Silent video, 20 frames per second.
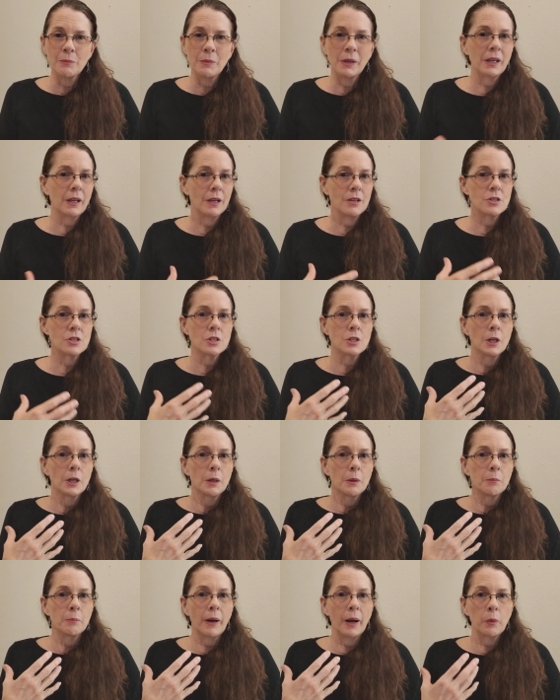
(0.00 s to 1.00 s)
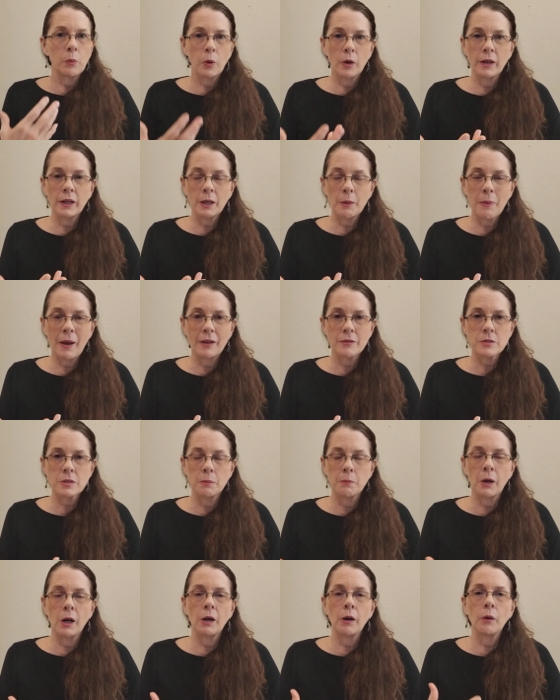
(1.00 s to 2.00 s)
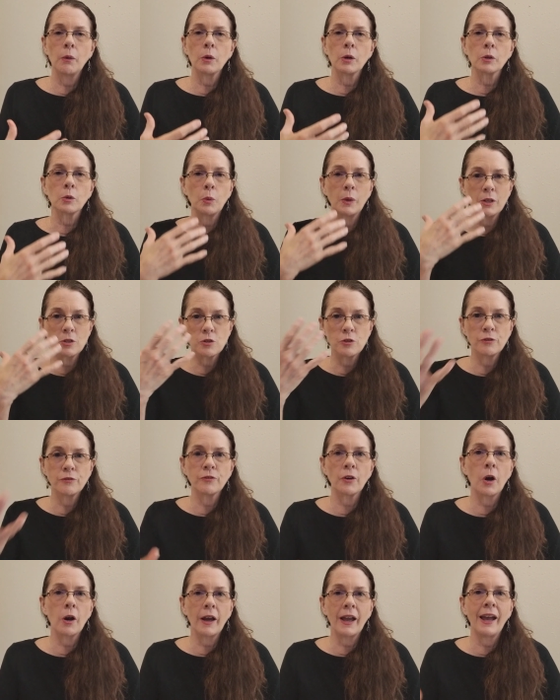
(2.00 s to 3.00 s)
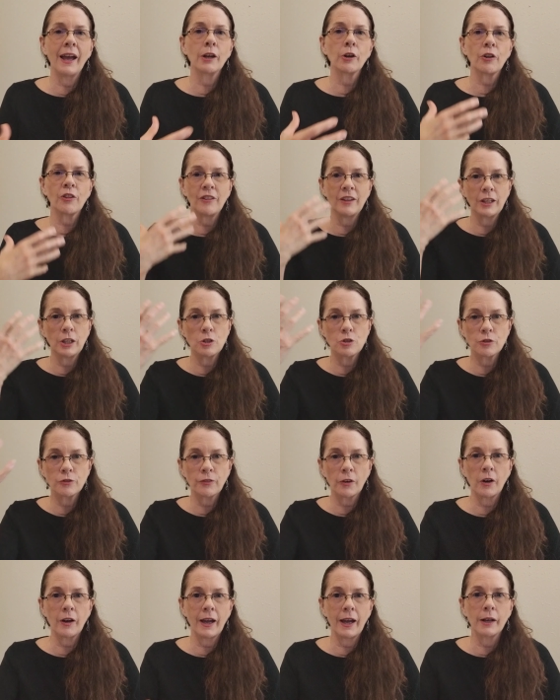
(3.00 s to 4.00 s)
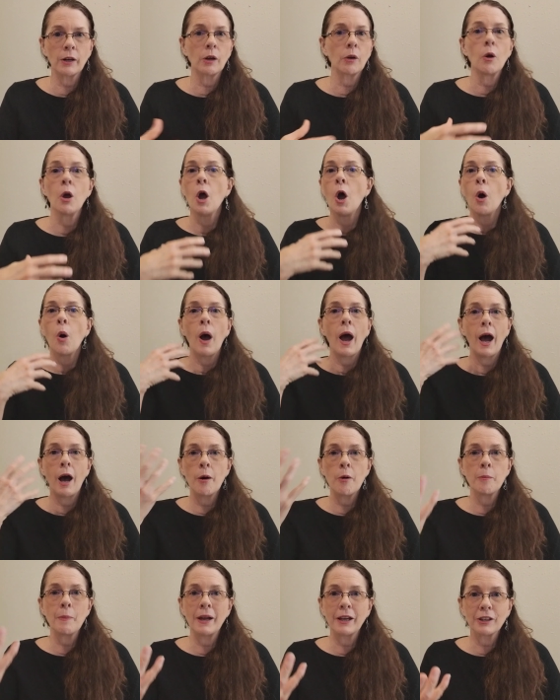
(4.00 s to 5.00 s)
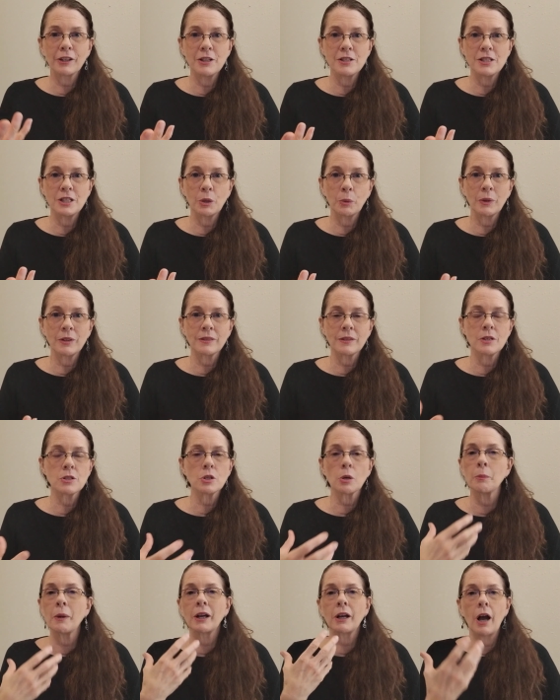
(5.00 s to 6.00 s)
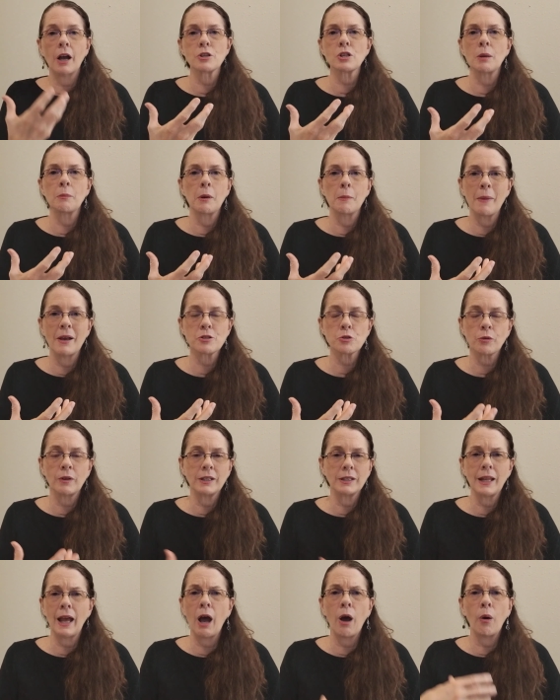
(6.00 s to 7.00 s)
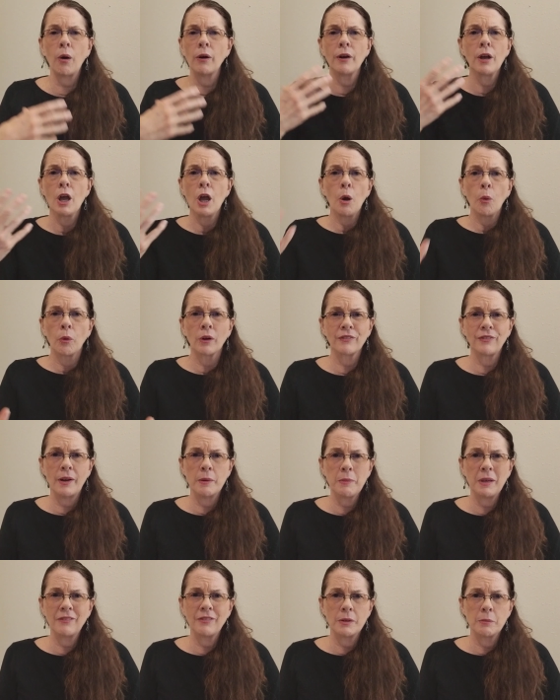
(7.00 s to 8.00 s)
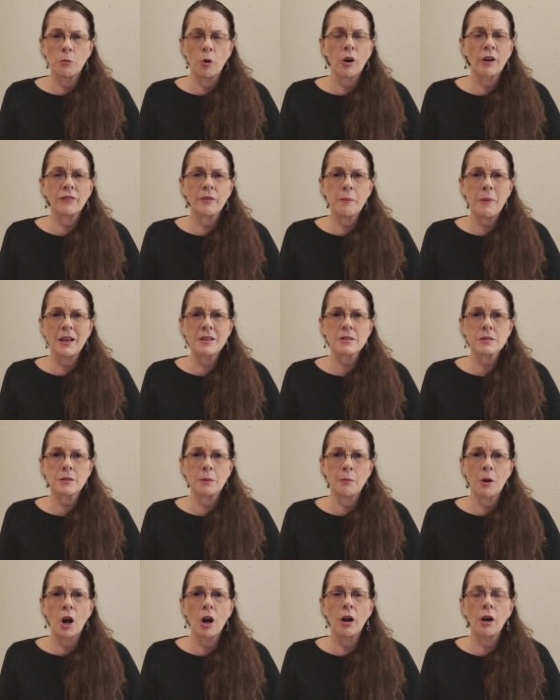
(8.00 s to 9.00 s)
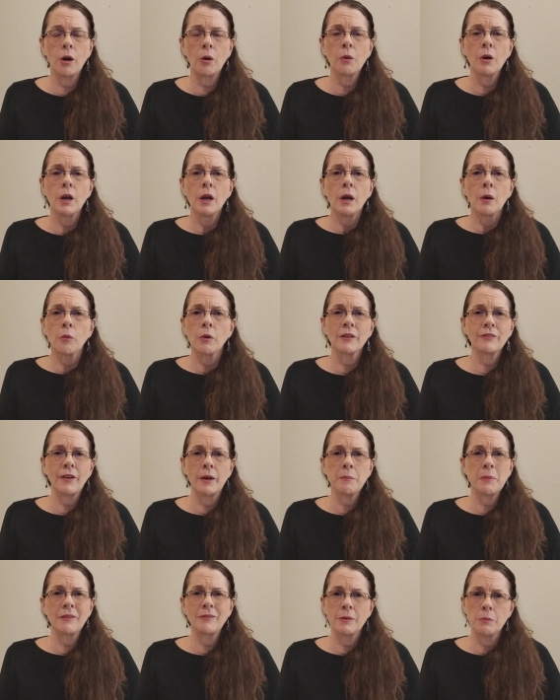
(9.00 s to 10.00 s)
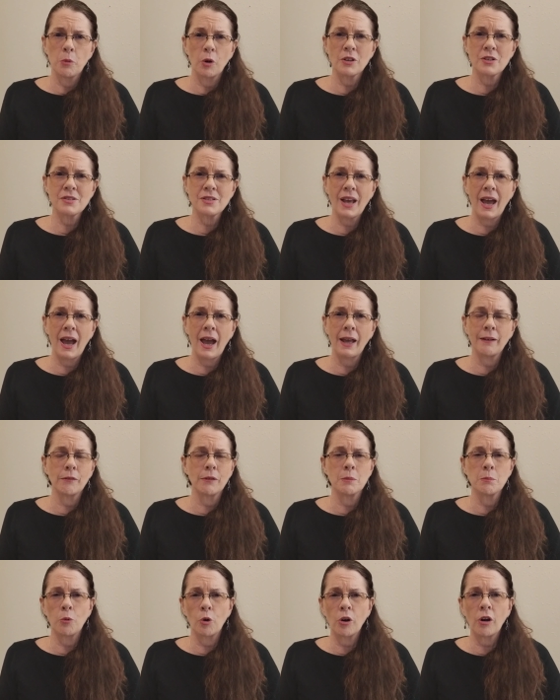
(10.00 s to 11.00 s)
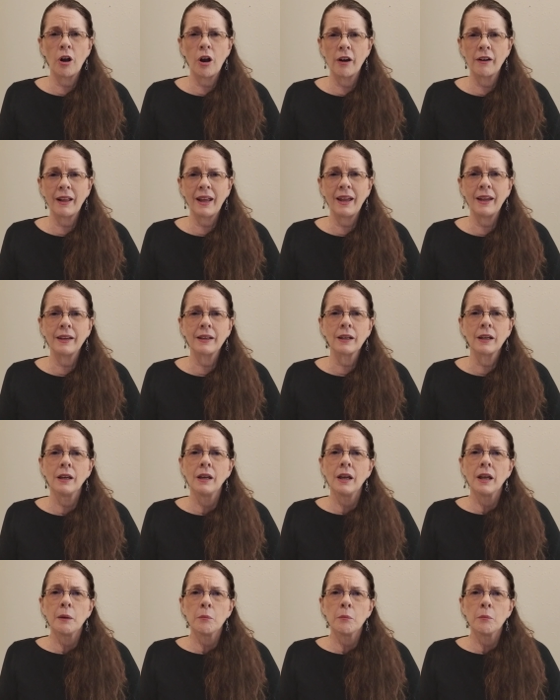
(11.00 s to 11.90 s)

because by worrying about tomorrow or going too far ahead or thinking too far ahead, or how am I going to deal with this? Oh my gosh, I'm a mess right now. What if I'm even more of a mess tomorrow? What if I'm even more sad or in more heartache,